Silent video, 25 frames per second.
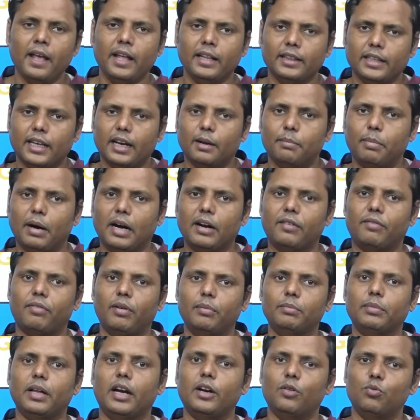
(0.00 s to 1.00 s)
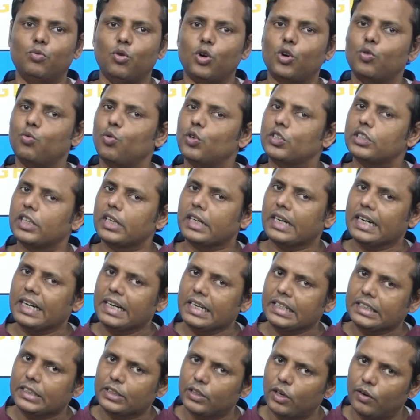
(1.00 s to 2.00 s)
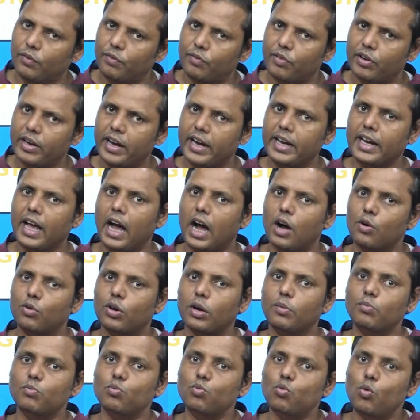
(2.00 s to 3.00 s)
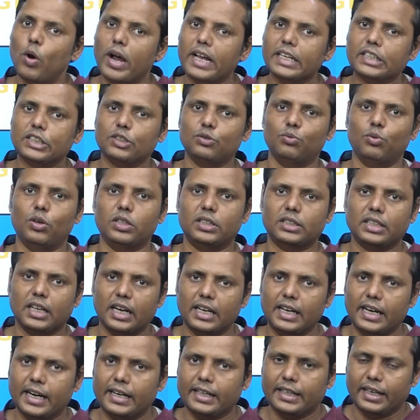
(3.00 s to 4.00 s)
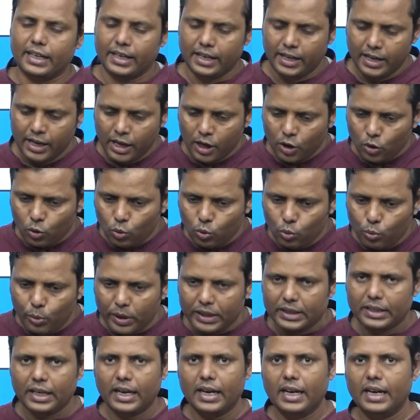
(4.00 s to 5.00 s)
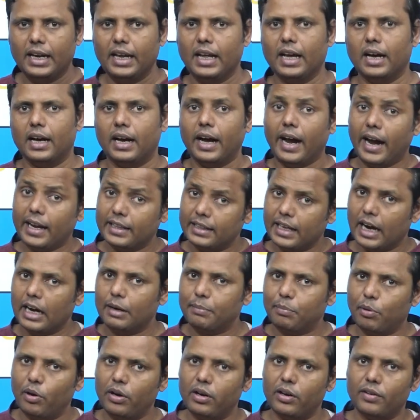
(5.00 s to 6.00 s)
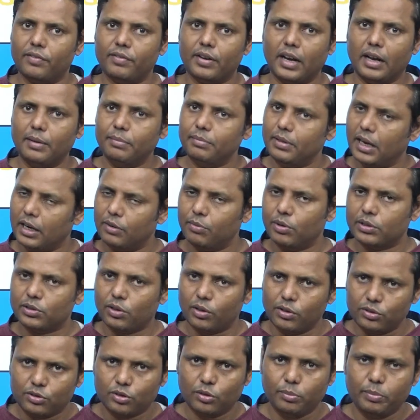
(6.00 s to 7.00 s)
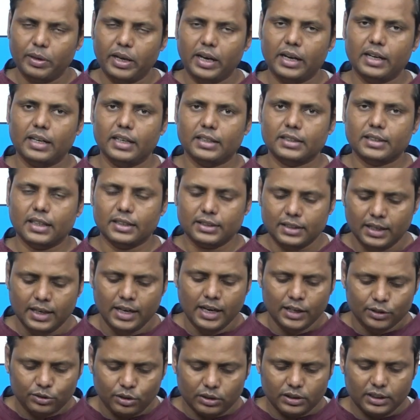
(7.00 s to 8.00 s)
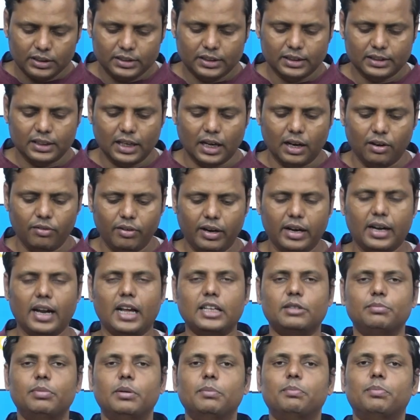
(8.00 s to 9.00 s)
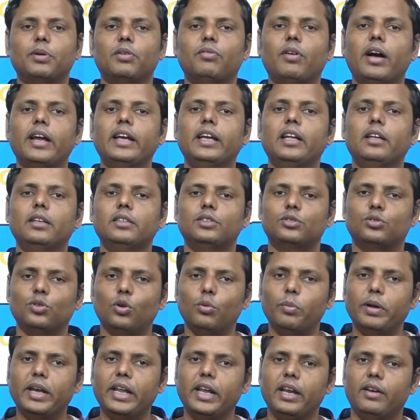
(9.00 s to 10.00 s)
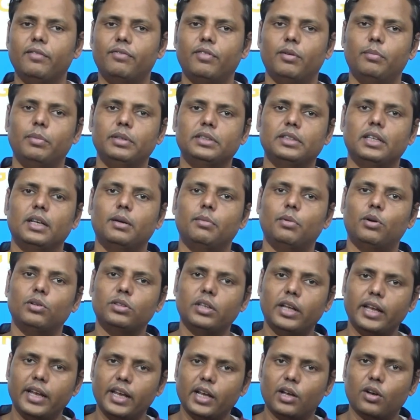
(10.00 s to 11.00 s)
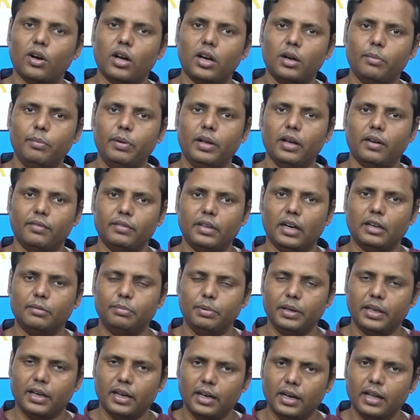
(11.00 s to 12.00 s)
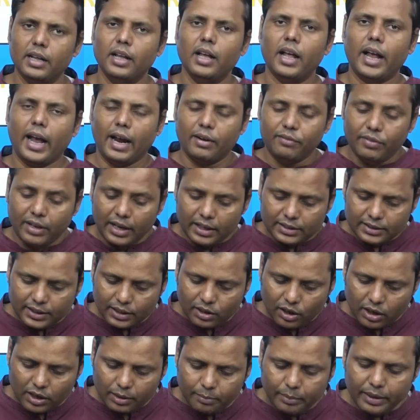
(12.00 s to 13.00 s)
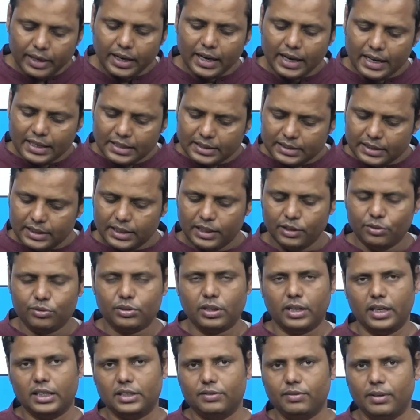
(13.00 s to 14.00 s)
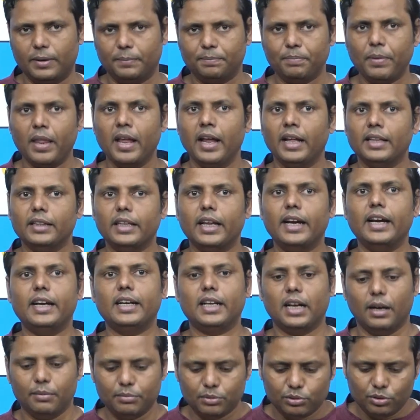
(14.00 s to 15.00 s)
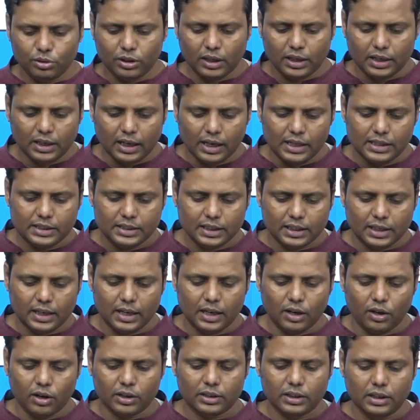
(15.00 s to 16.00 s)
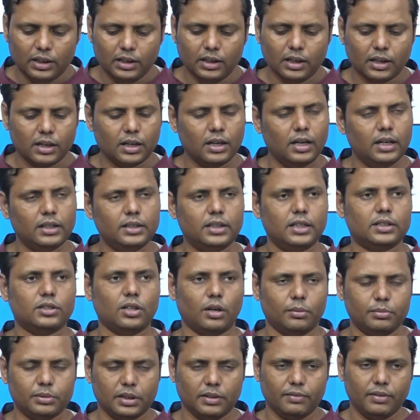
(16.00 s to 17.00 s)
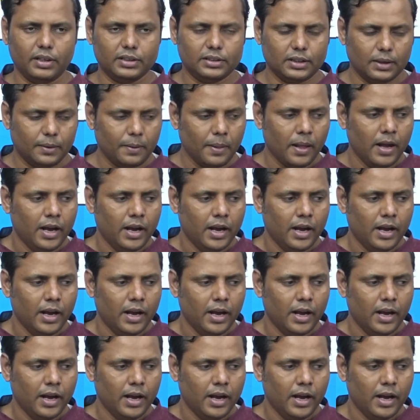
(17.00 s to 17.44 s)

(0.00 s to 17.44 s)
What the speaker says: Then apart from that, what was the condition of trade, how come West was connected with India at that point of time, that was also being discussed. So this is how it has been providing so many information about the economy of that period and various economic institution as well. Then it comes to the cultural or the religious observation.